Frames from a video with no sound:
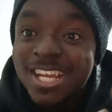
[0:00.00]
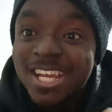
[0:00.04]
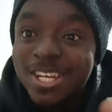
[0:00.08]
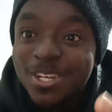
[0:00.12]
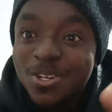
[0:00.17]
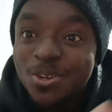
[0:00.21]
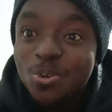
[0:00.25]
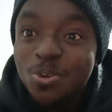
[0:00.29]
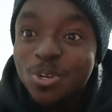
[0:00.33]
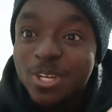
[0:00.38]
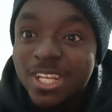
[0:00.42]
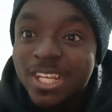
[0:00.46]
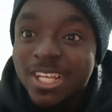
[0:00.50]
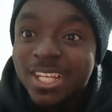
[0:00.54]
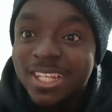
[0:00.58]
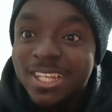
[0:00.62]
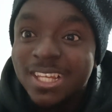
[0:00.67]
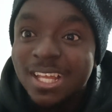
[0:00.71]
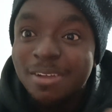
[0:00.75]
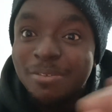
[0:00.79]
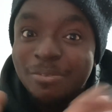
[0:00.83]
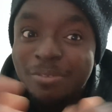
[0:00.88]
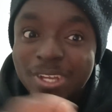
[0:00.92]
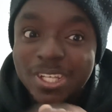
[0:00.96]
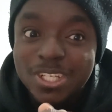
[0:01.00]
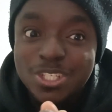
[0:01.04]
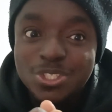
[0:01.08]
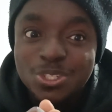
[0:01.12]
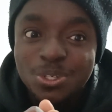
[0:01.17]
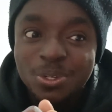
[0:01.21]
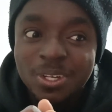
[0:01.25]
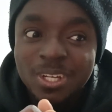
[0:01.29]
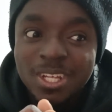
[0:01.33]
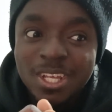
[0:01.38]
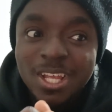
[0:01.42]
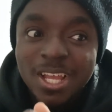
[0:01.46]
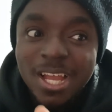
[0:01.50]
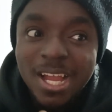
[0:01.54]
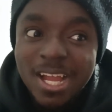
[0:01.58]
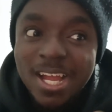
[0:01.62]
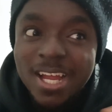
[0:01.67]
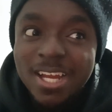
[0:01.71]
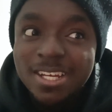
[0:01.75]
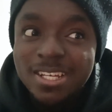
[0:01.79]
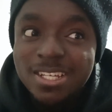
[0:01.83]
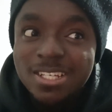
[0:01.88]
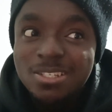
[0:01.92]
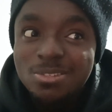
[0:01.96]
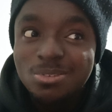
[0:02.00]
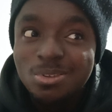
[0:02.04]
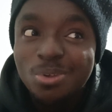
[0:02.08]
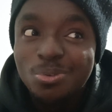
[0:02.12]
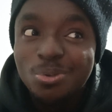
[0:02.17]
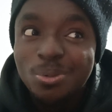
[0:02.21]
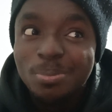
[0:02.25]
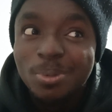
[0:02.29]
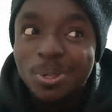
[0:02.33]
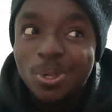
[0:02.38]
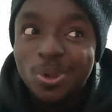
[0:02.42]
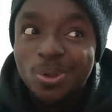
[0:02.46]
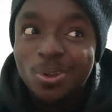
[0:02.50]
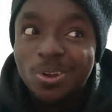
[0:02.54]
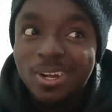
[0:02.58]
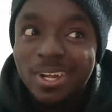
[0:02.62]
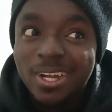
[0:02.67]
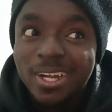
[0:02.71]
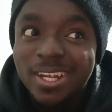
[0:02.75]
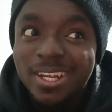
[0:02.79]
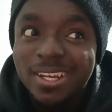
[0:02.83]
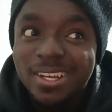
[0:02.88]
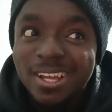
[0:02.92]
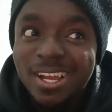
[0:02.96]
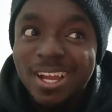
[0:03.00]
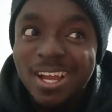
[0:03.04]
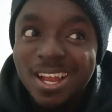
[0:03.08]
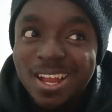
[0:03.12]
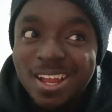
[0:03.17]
know the intervention. This one will become great.